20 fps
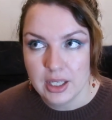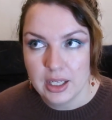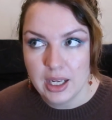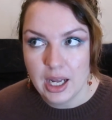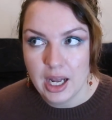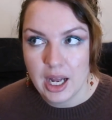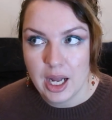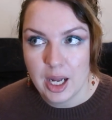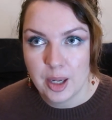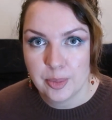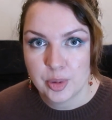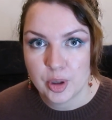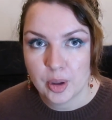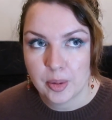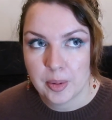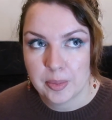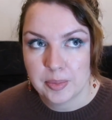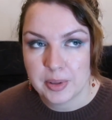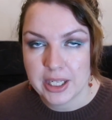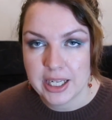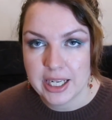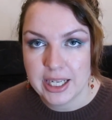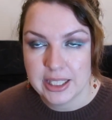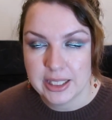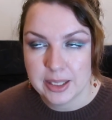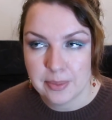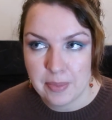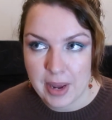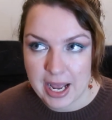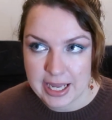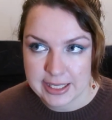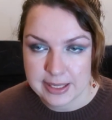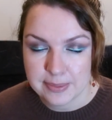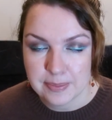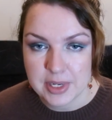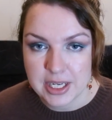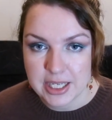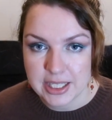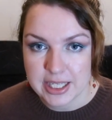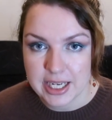probably in the mass
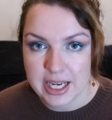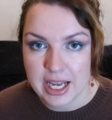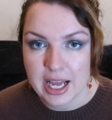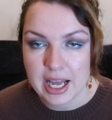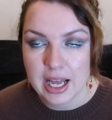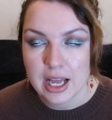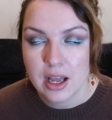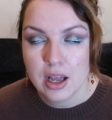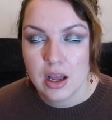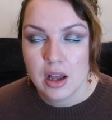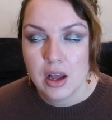media